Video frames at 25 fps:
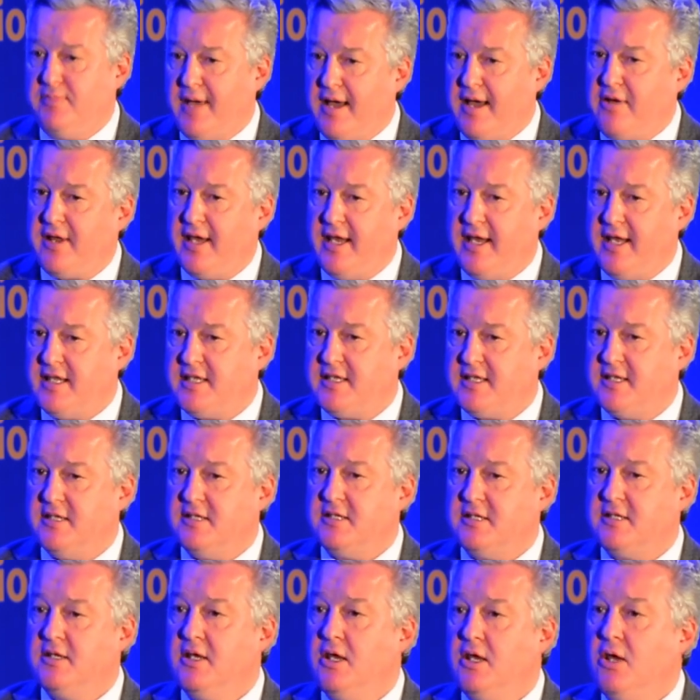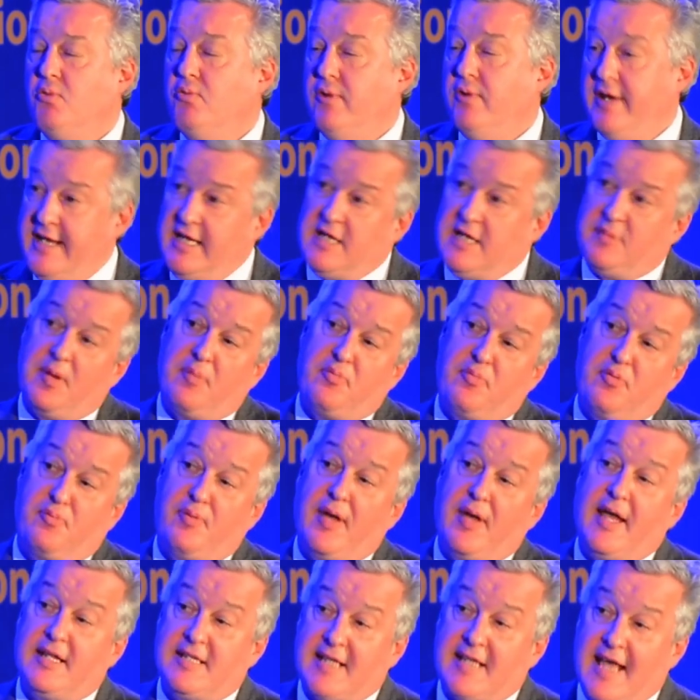about ACEs, we need to be
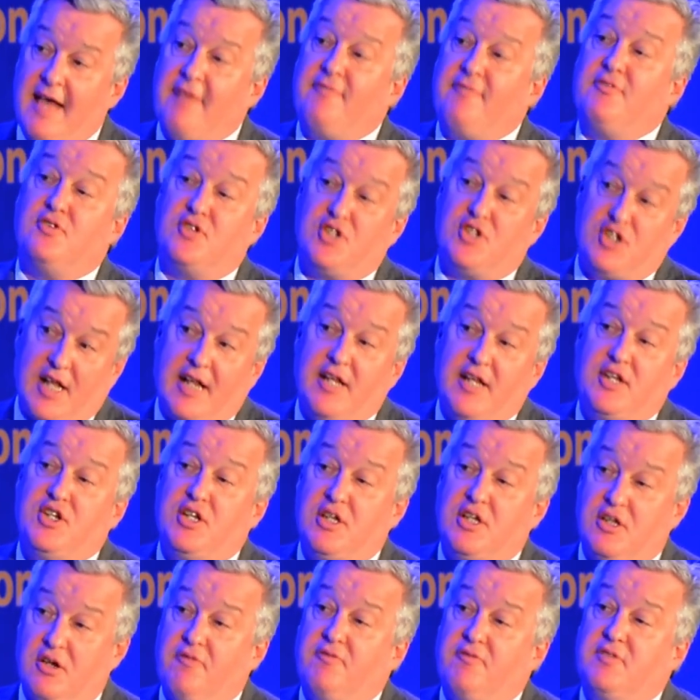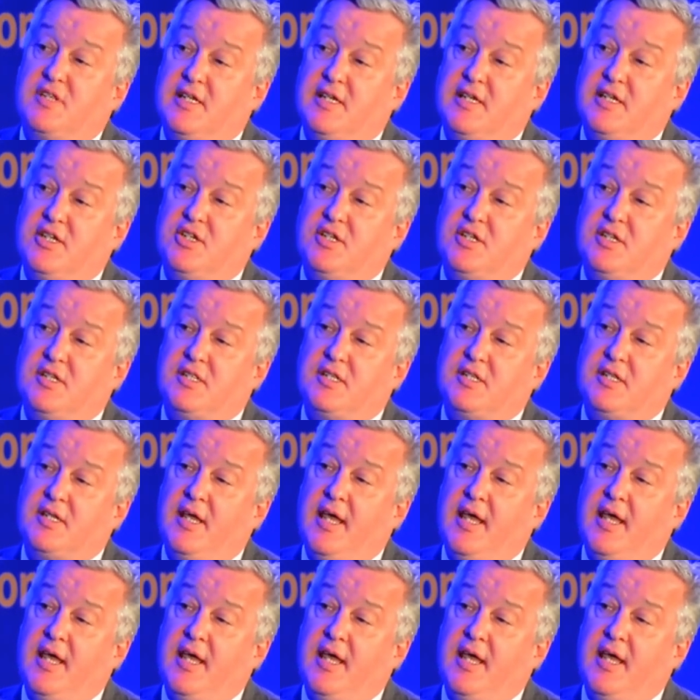prepared to have those challenging conversations.